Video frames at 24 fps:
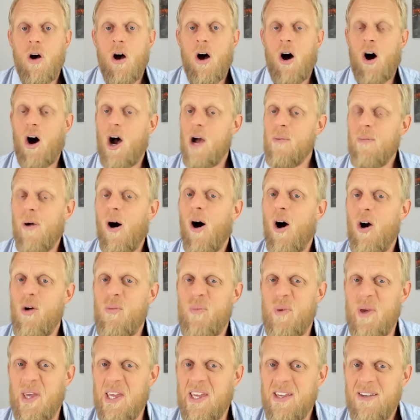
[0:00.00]
I'm
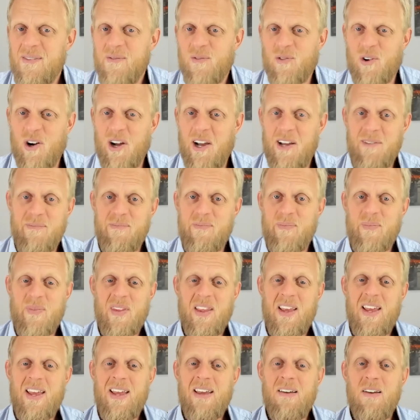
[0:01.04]
hoping, right,
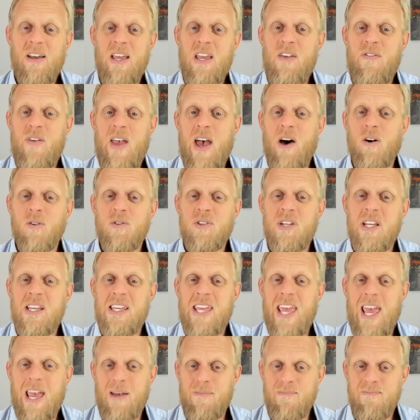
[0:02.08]
if LG
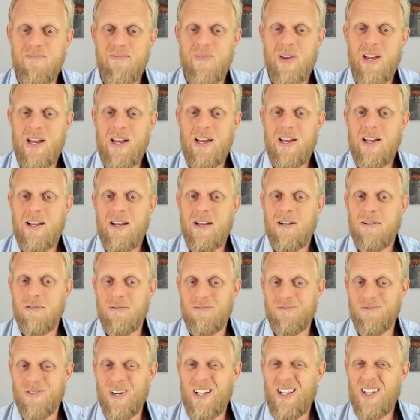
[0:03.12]
Chem,
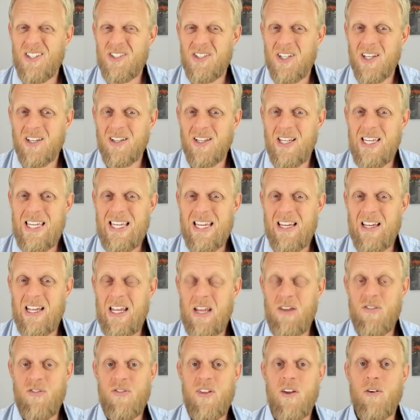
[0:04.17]
realistically,
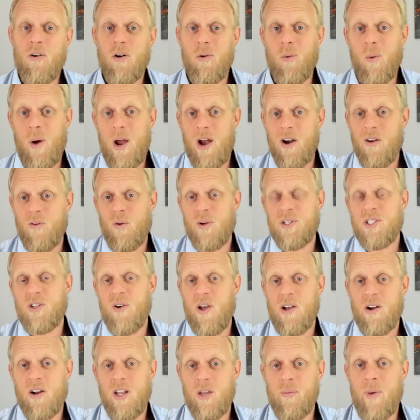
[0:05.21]
if they're aware of what's
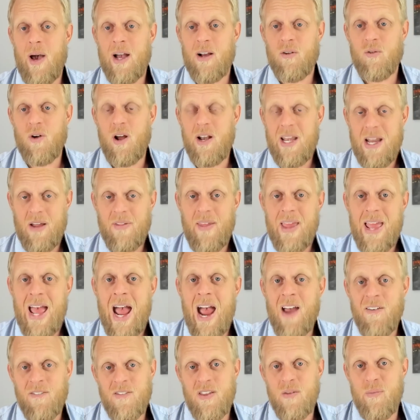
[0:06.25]
going on in the market right now, and they
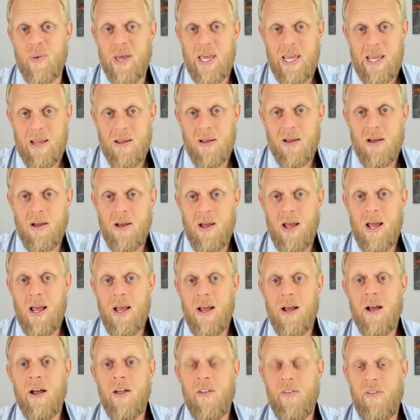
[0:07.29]
have to be,
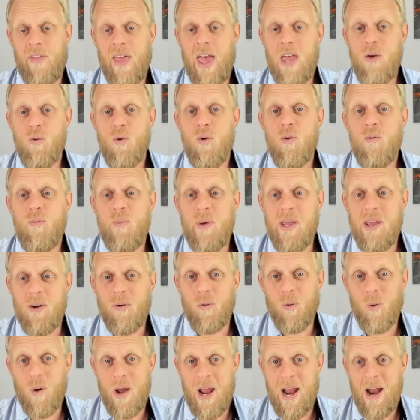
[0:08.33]
they would be
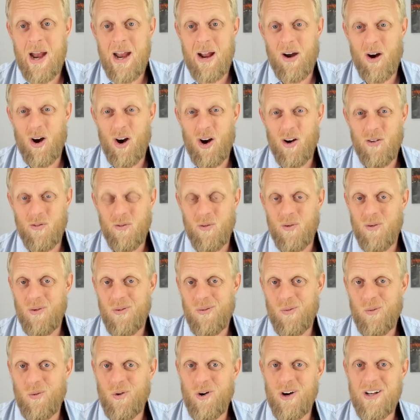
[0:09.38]
aware of
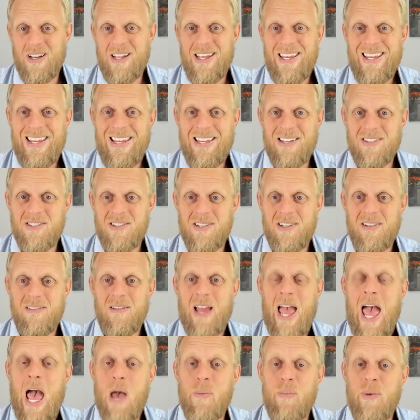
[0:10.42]
what is
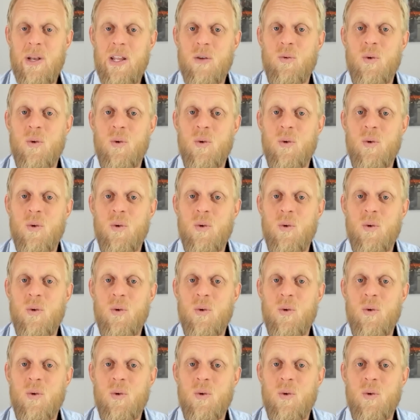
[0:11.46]
happening